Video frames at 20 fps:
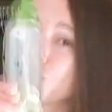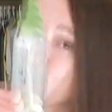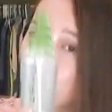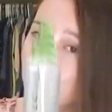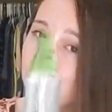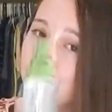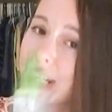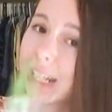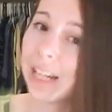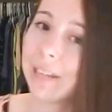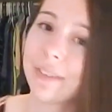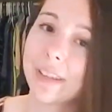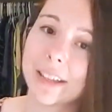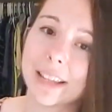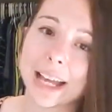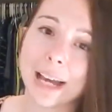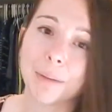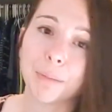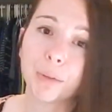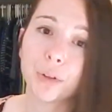just to give it
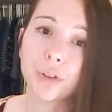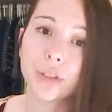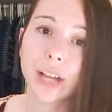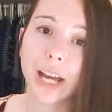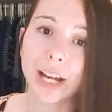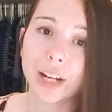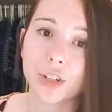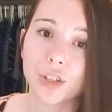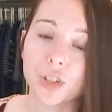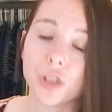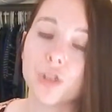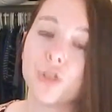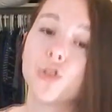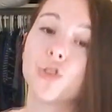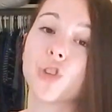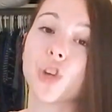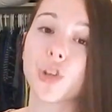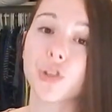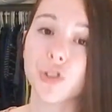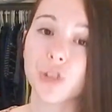that protection
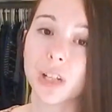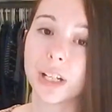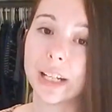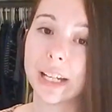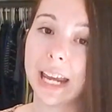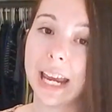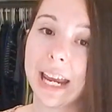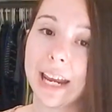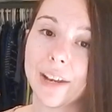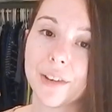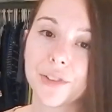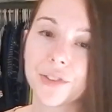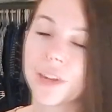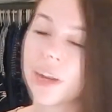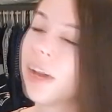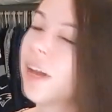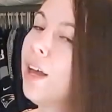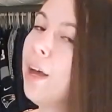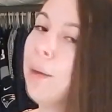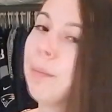just in case.
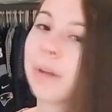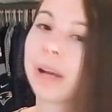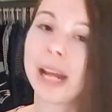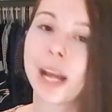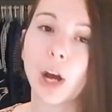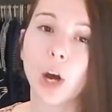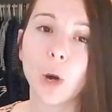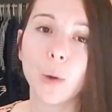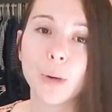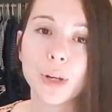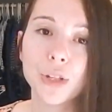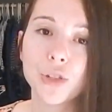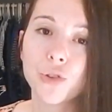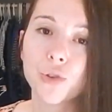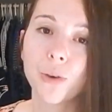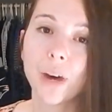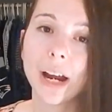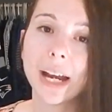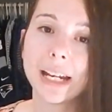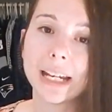But I always
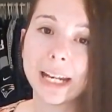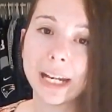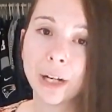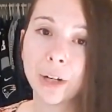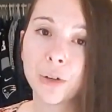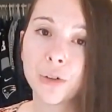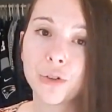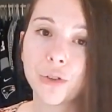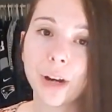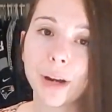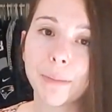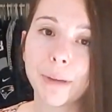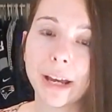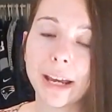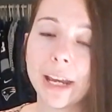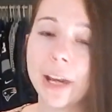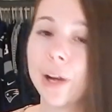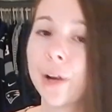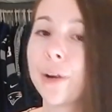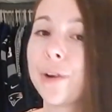try and air dry my
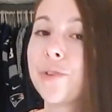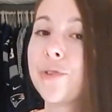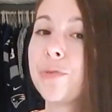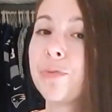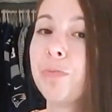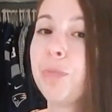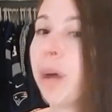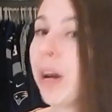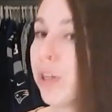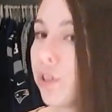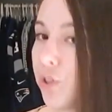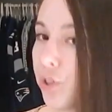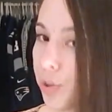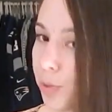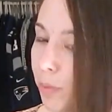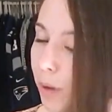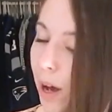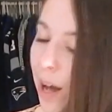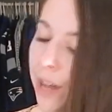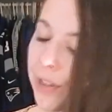hair as much as
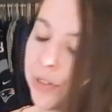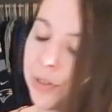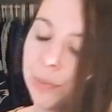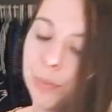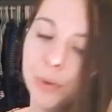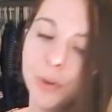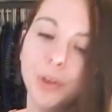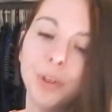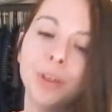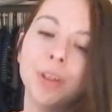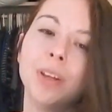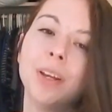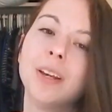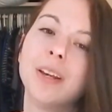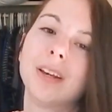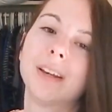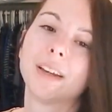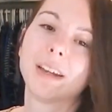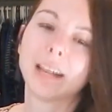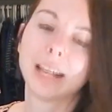possible.
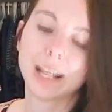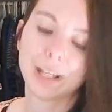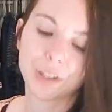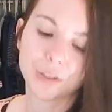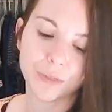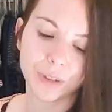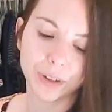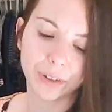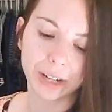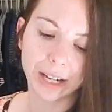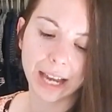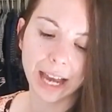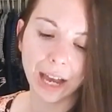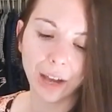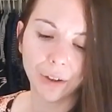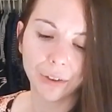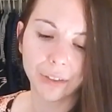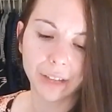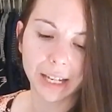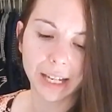It's very
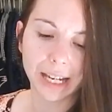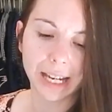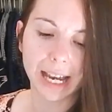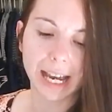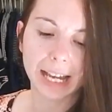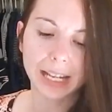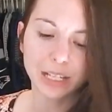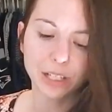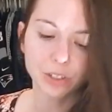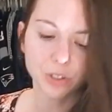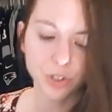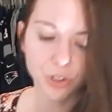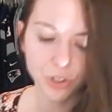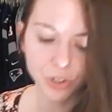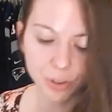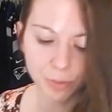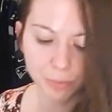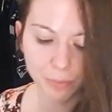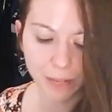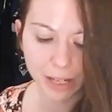healthy and it
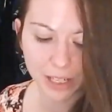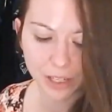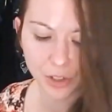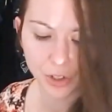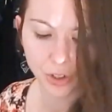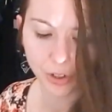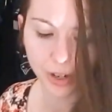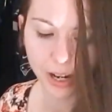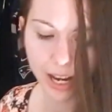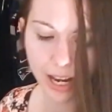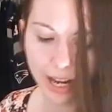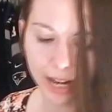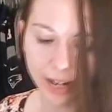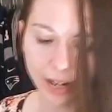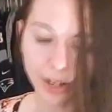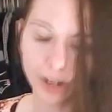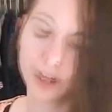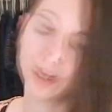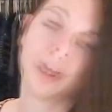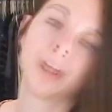just makes your
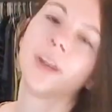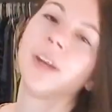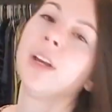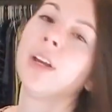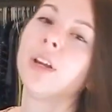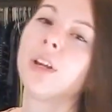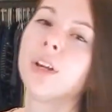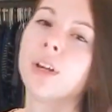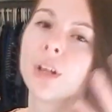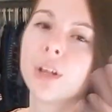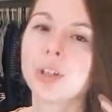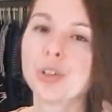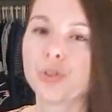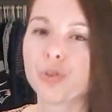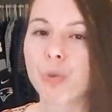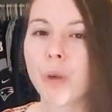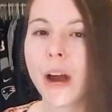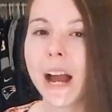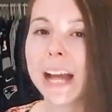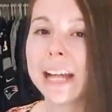hair
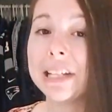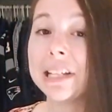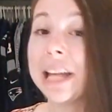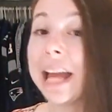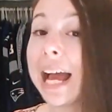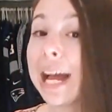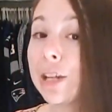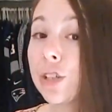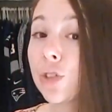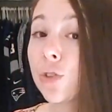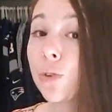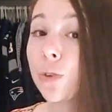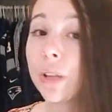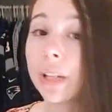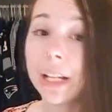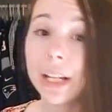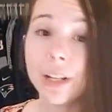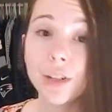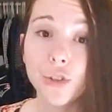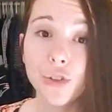dry
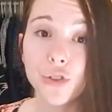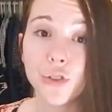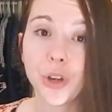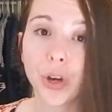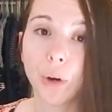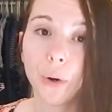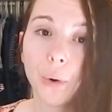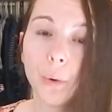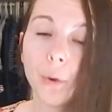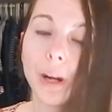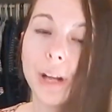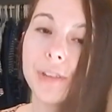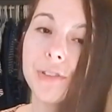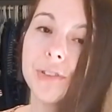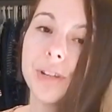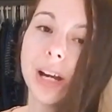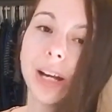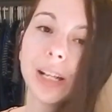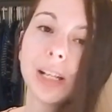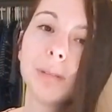naturally, so it's
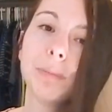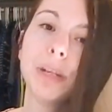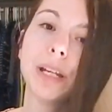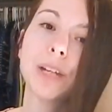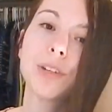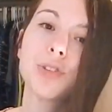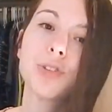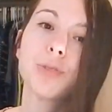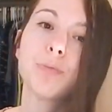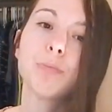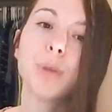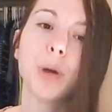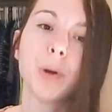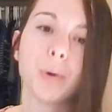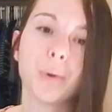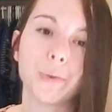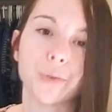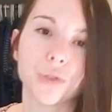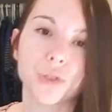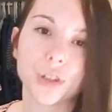not going to be
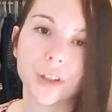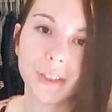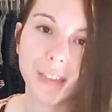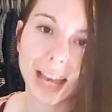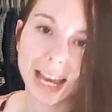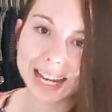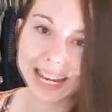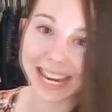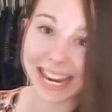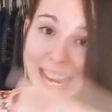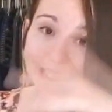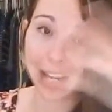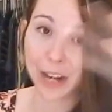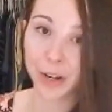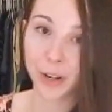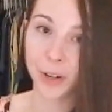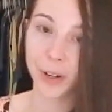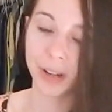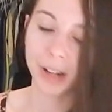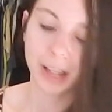exposed to that
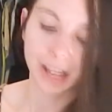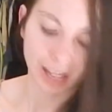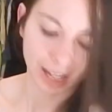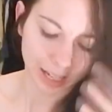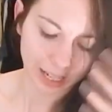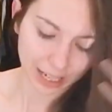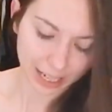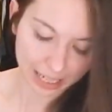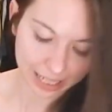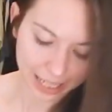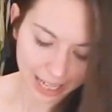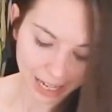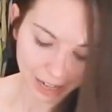air and